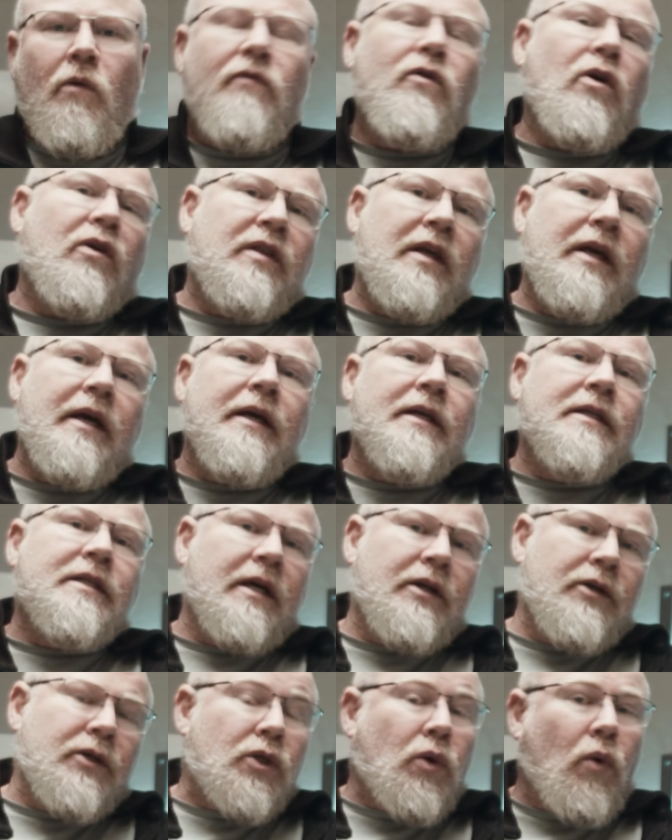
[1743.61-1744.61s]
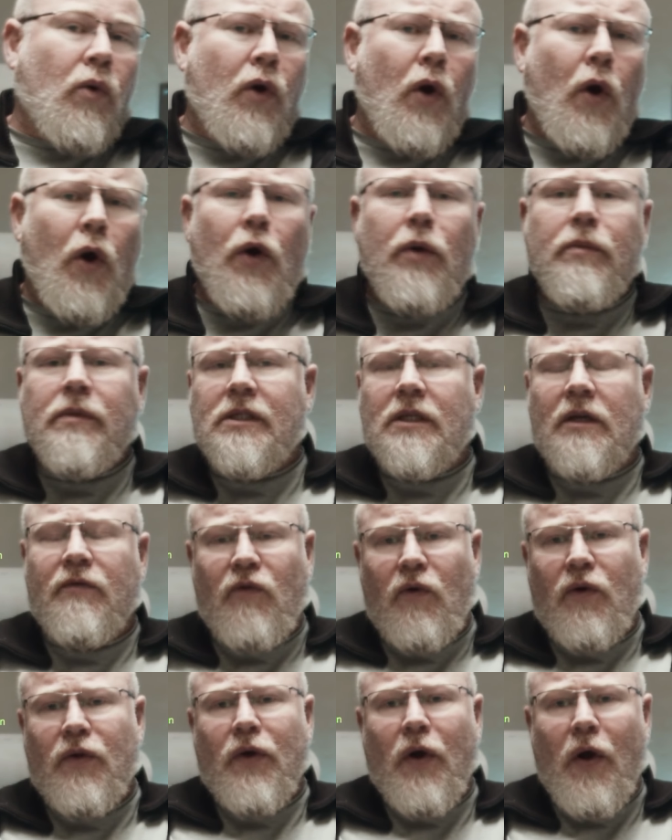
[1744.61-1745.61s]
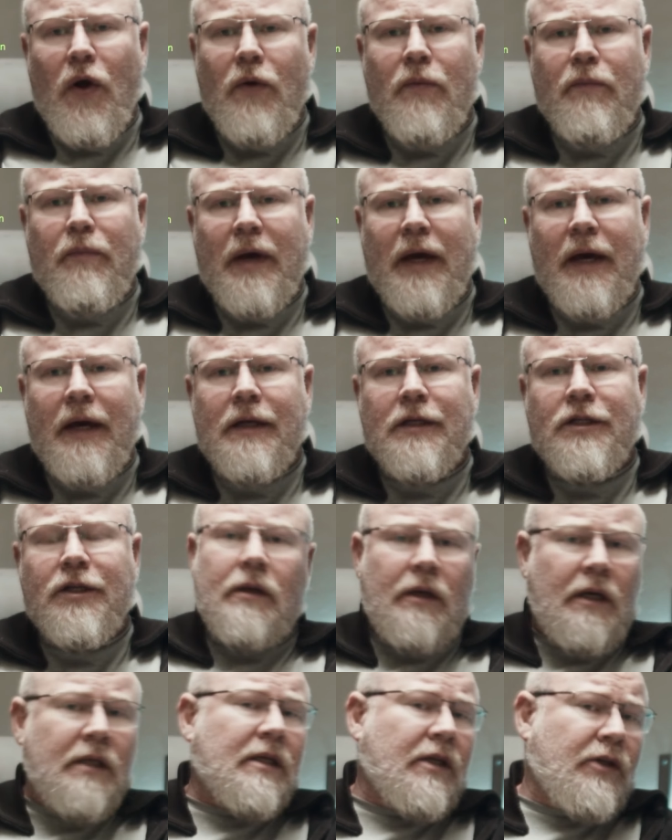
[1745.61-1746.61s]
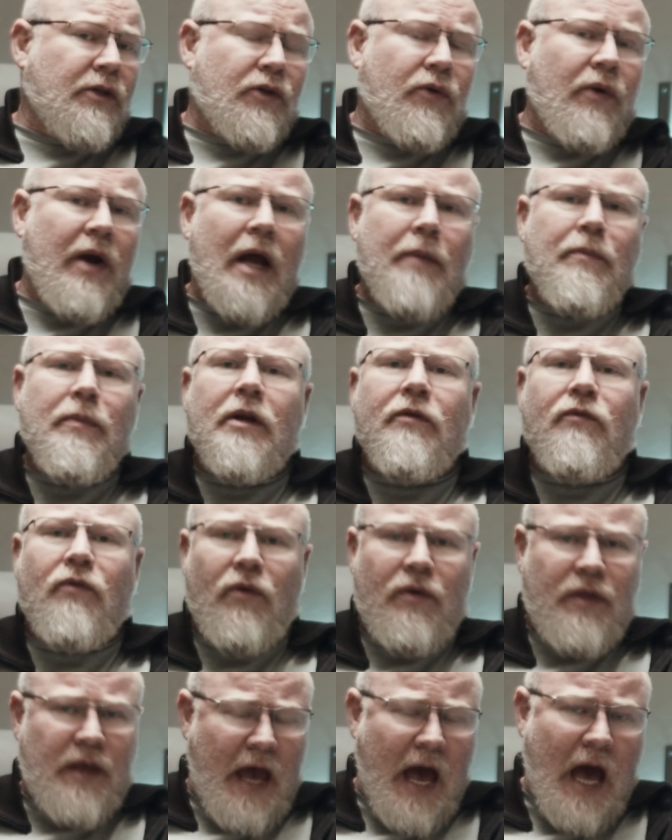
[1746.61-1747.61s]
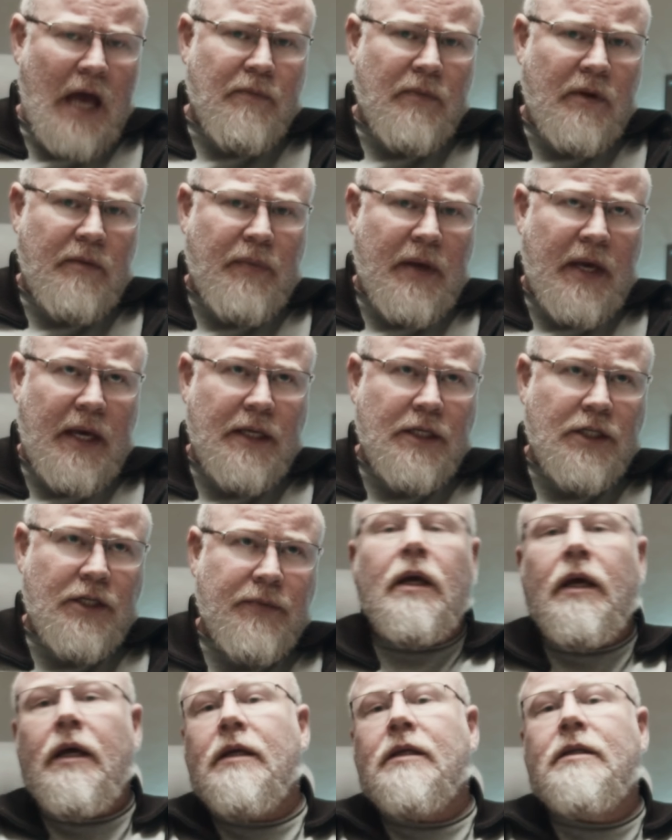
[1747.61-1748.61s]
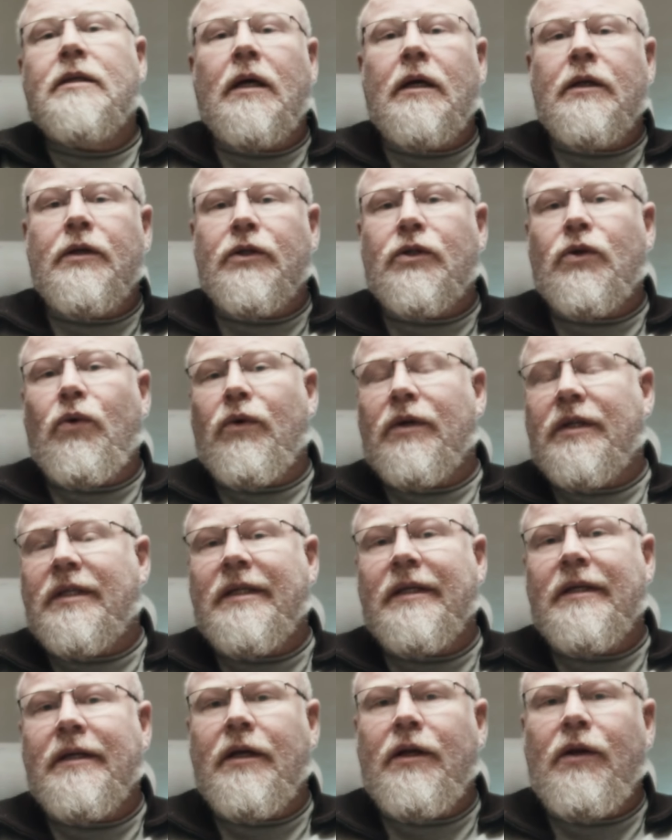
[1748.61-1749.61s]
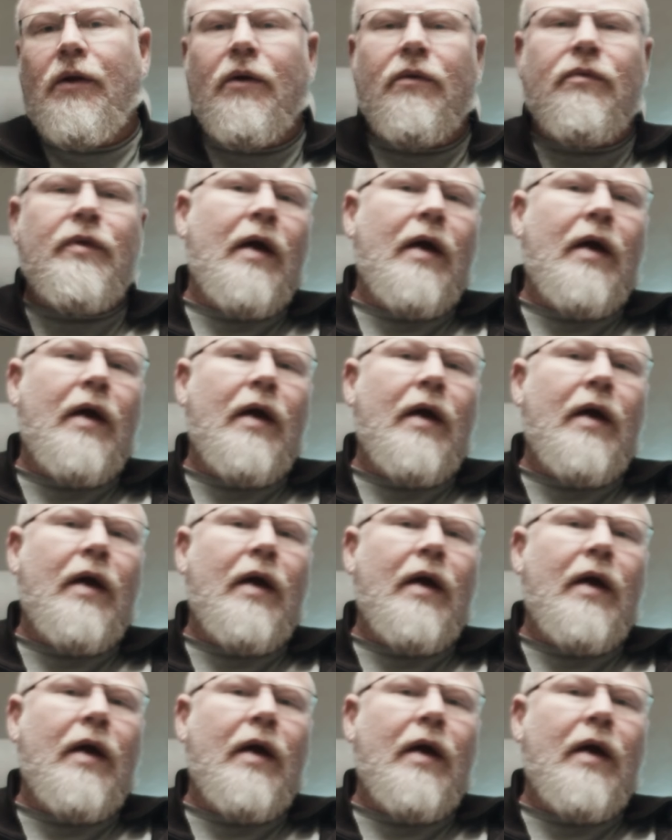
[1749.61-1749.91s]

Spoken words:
We've got the is_home to see if we're on the home page, is_admin if we're on the admin page, is_singular.